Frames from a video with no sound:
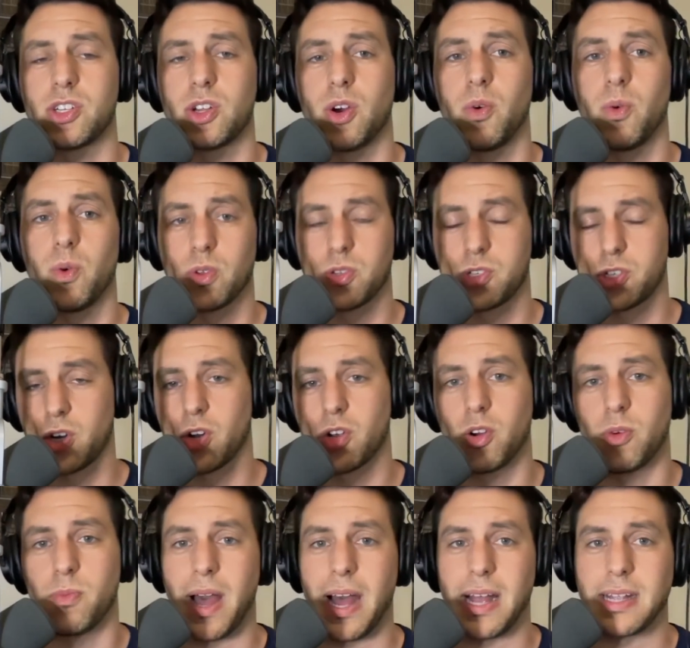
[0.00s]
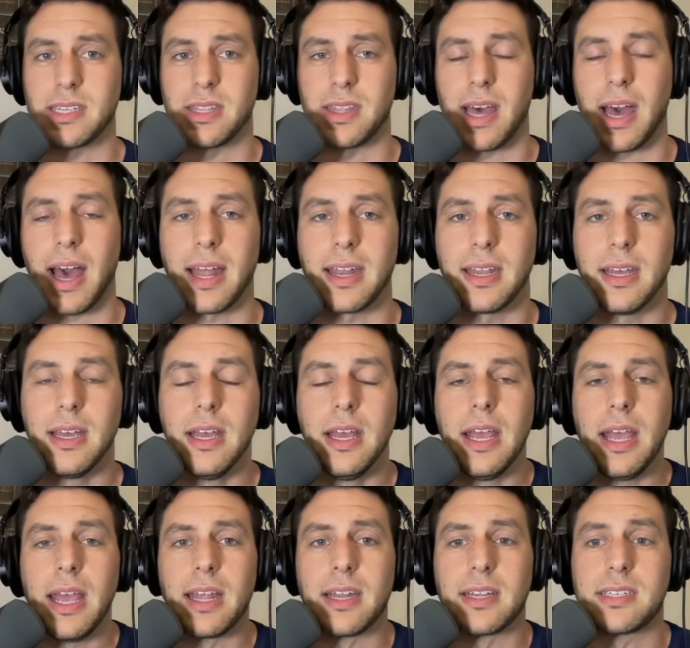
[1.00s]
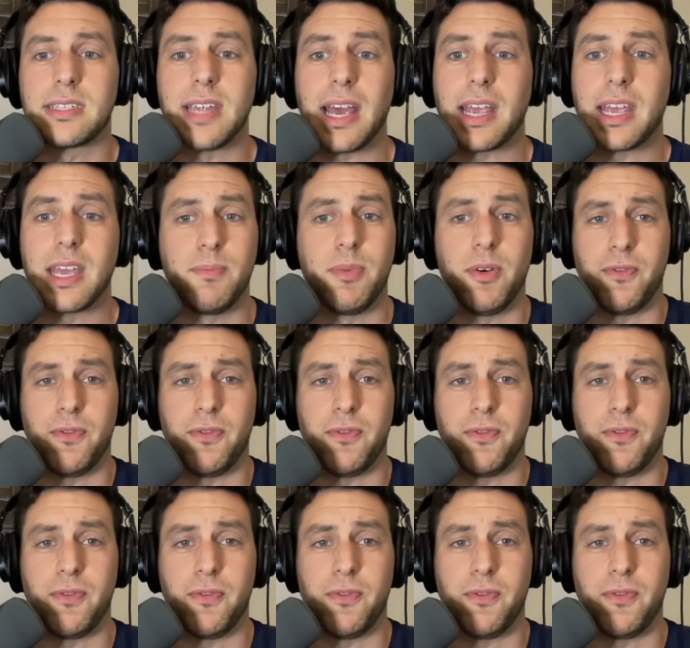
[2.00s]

So we'll circle back to that in a second.